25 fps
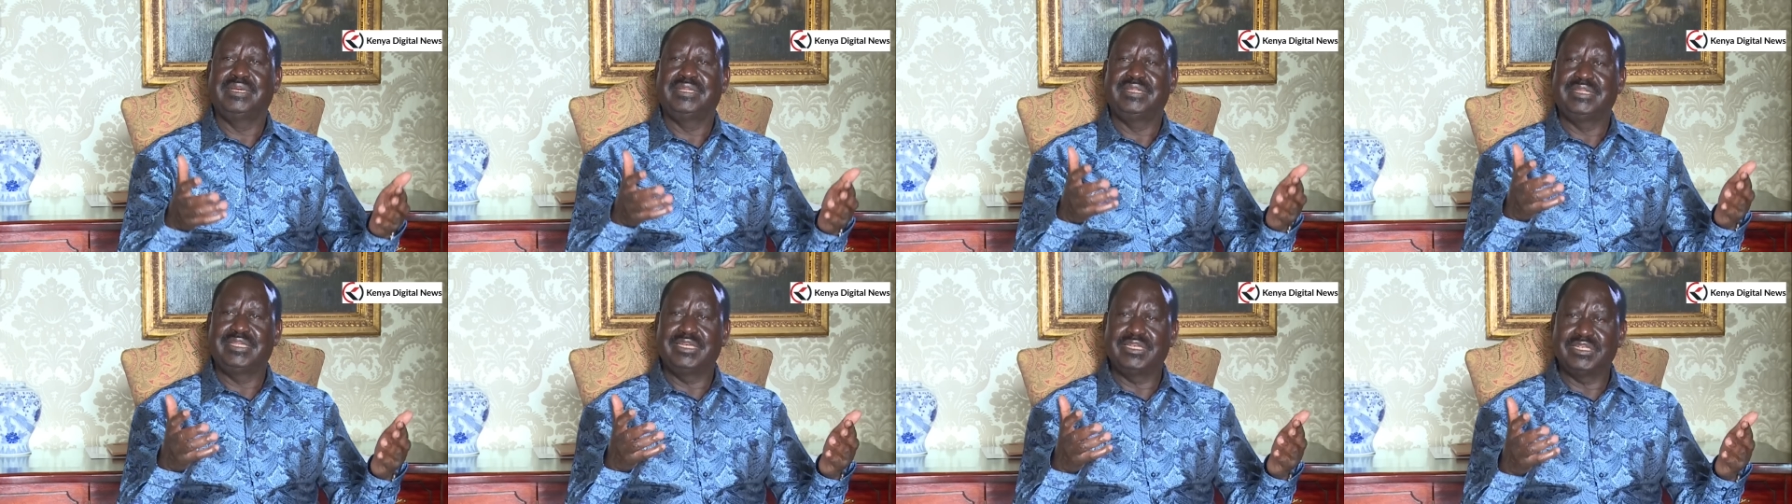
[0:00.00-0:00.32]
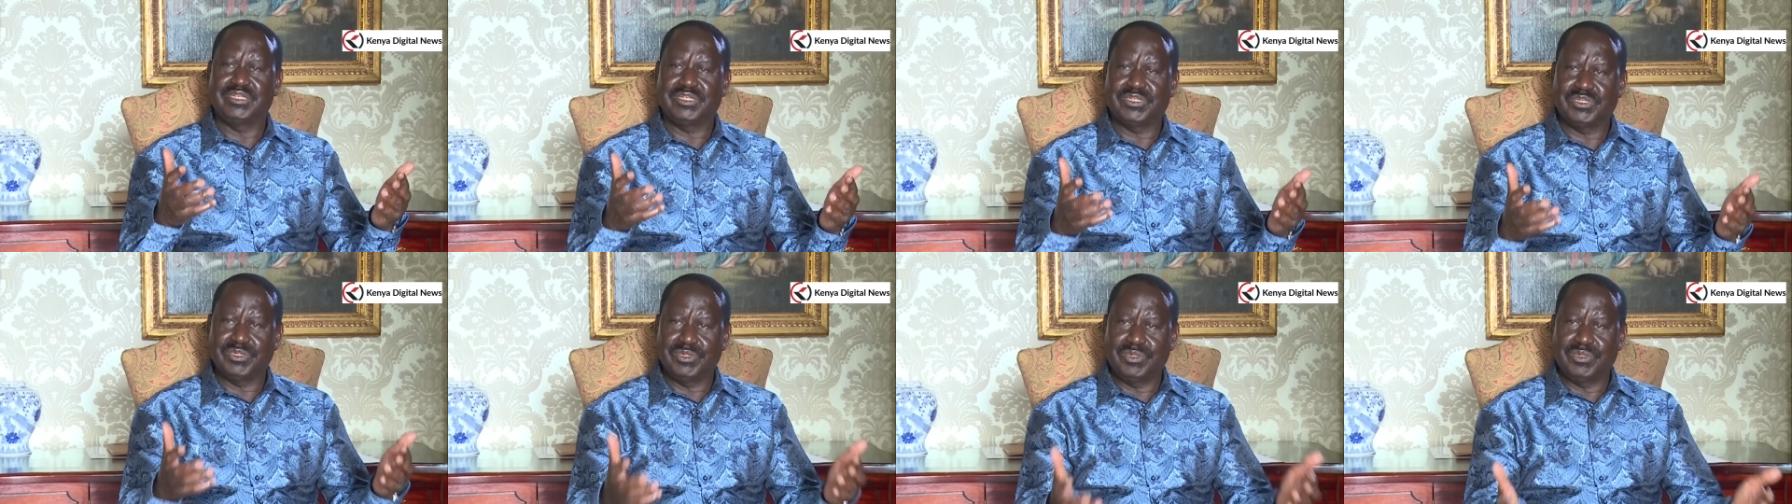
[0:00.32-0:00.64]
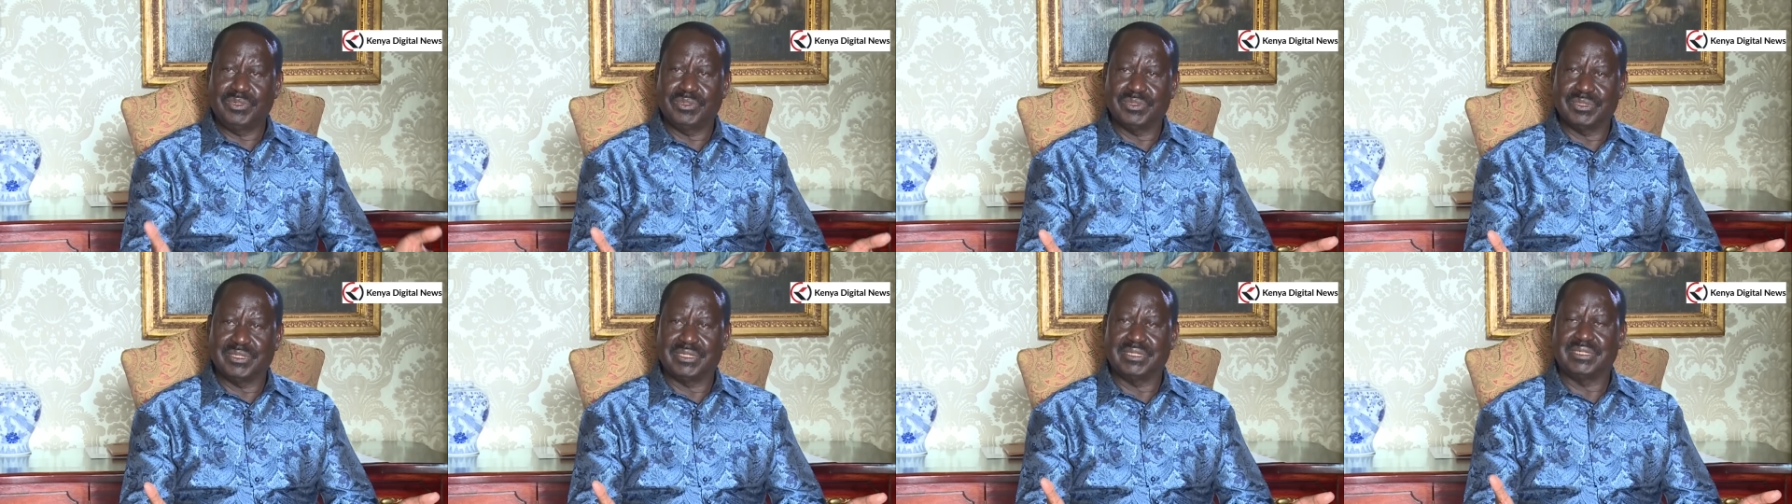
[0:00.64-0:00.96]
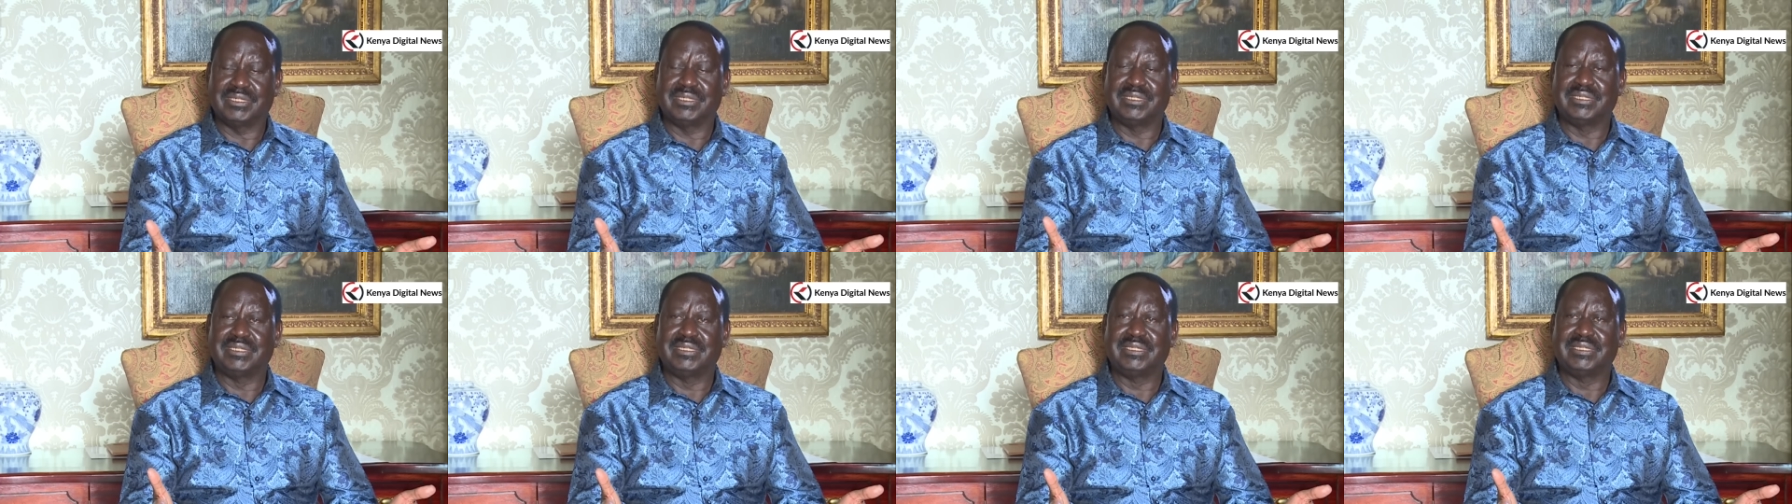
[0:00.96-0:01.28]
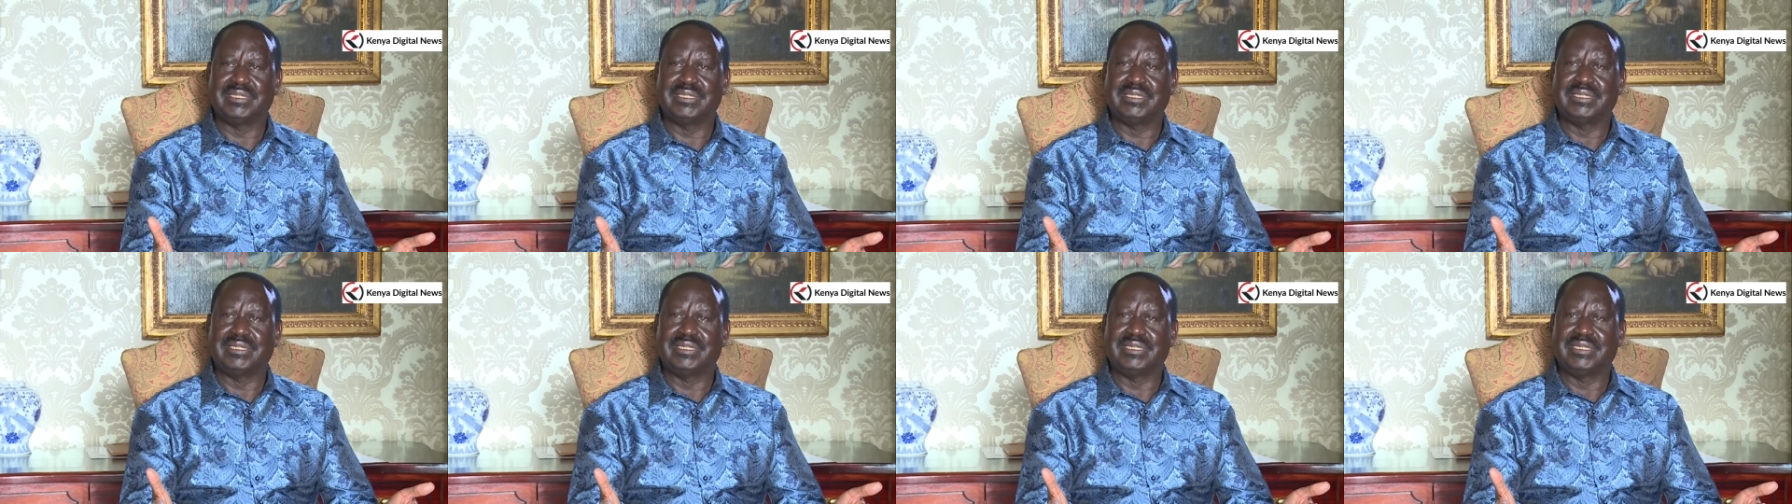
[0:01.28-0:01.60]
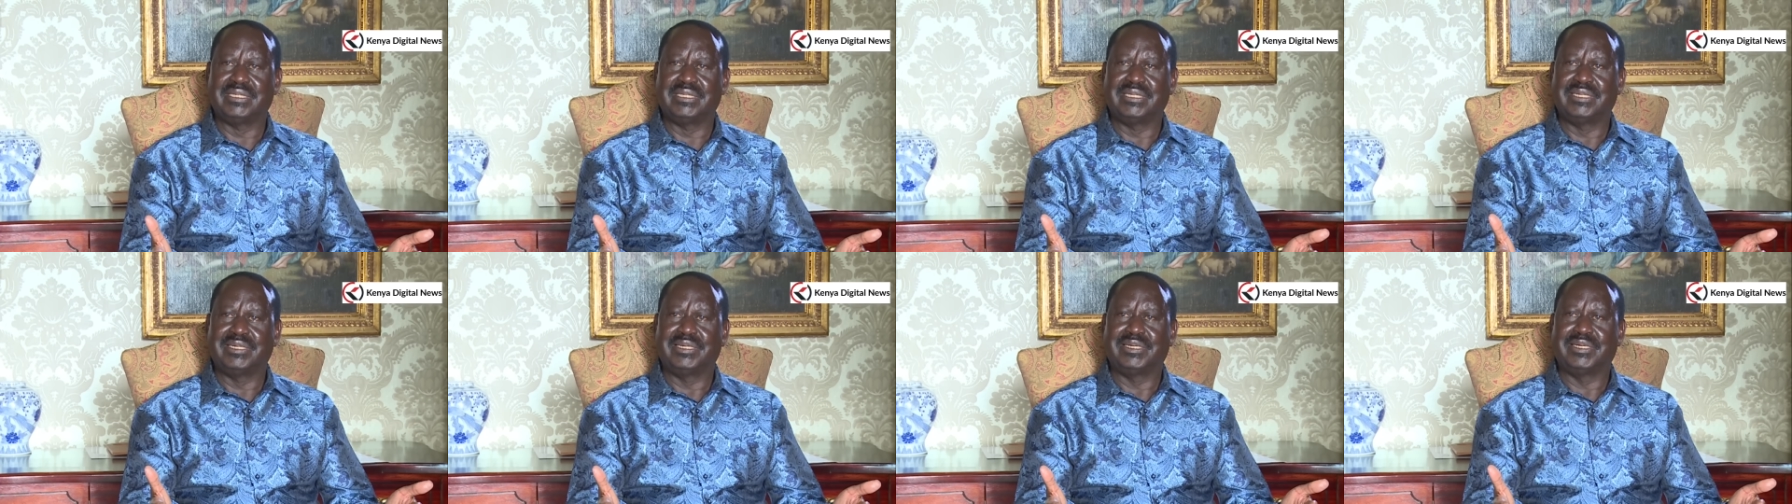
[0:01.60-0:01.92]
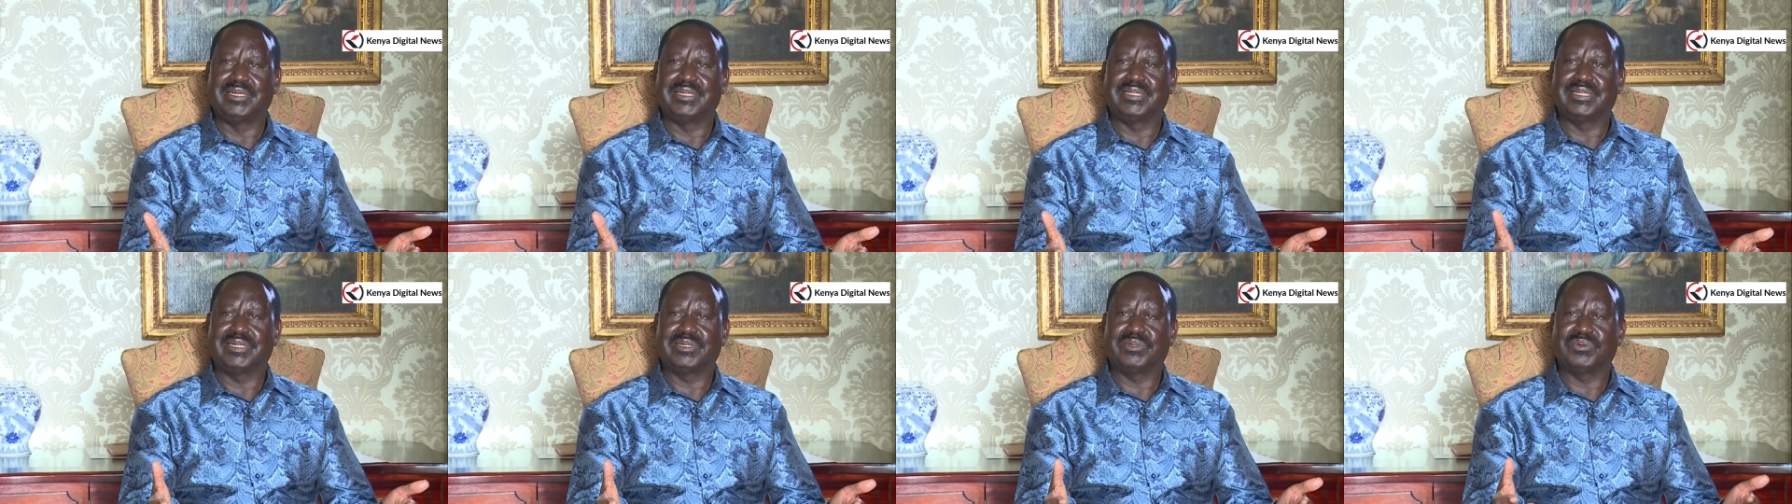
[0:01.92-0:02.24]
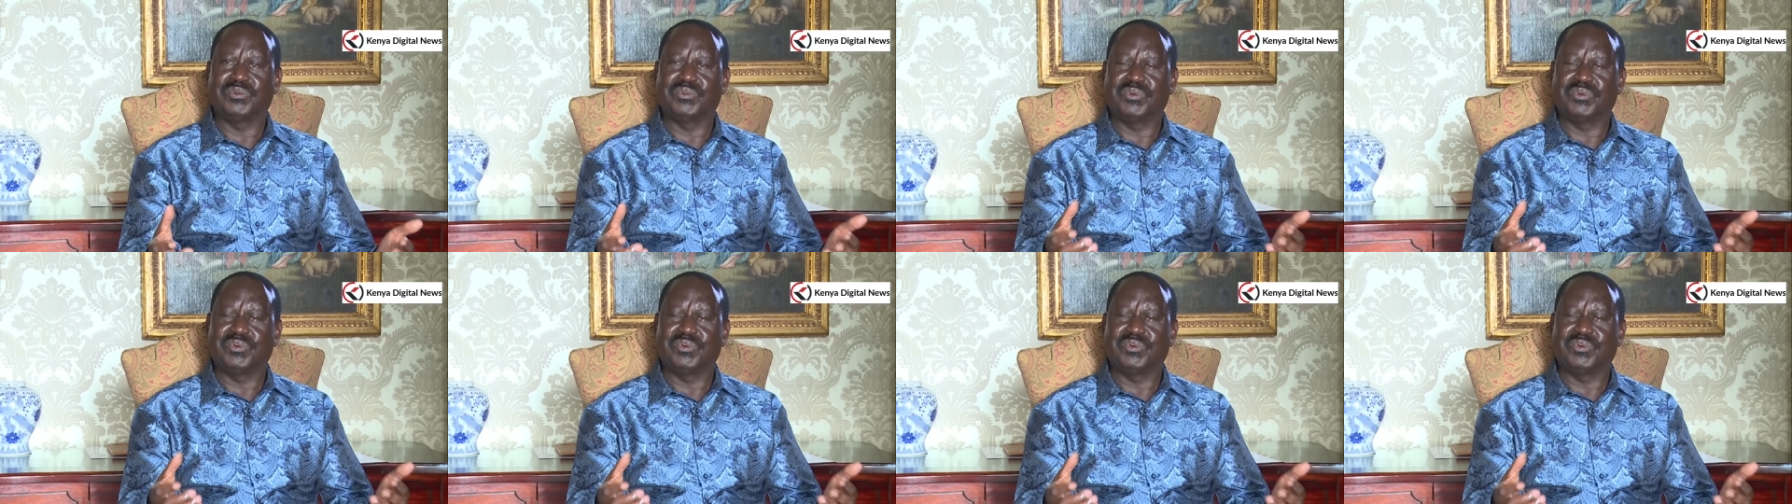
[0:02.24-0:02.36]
They showed that